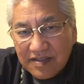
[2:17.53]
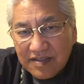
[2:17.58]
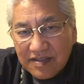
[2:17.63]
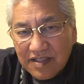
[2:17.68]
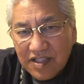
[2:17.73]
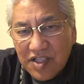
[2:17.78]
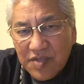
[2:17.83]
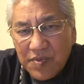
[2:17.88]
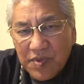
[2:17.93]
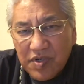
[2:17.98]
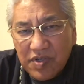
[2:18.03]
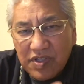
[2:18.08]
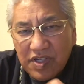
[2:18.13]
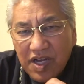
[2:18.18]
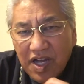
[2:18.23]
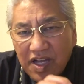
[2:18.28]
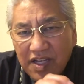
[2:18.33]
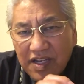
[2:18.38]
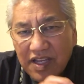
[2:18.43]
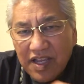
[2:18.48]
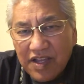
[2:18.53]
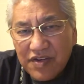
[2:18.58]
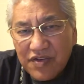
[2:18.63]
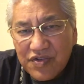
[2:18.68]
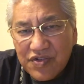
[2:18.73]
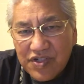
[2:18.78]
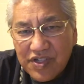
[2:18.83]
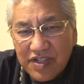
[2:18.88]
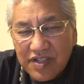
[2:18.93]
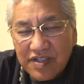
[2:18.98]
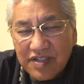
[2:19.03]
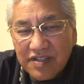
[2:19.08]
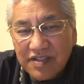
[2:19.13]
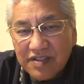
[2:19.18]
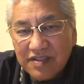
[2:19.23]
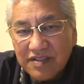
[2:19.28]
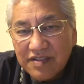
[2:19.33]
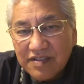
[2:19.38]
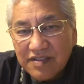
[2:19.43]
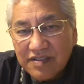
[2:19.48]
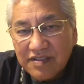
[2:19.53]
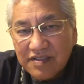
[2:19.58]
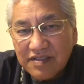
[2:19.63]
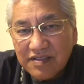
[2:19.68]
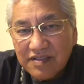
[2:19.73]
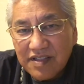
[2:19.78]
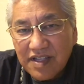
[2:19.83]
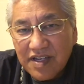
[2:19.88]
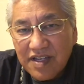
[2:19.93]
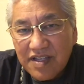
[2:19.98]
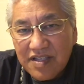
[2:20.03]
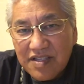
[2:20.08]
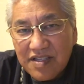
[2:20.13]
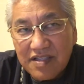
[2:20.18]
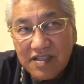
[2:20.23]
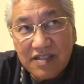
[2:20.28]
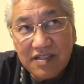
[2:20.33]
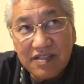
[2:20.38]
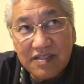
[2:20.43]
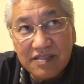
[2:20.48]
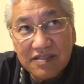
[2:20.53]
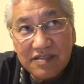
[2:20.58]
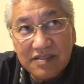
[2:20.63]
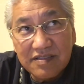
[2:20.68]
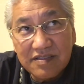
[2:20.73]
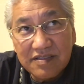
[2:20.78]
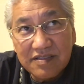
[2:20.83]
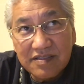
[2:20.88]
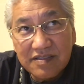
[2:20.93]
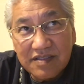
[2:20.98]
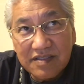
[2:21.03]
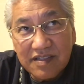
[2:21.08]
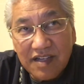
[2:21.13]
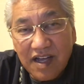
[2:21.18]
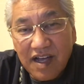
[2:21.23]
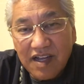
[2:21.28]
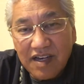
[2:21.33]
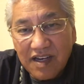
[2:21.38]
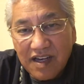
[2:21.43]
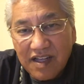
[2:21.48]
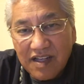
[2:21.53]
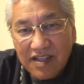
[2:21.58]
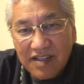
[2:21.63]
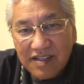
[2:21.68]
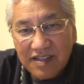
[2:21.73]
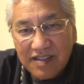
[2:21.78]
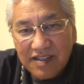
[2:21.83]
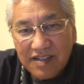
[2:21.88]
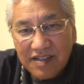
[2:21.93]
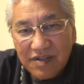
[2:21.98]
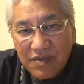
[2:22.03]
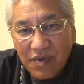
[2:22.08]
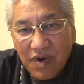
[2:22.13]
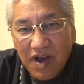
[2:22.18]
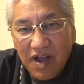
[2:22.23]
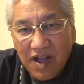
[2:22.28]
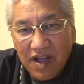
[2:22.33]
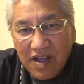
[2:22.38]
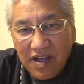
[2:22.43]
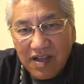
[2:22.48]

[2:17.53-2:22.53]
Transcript: the spirit God energy, that is Allah, Ra,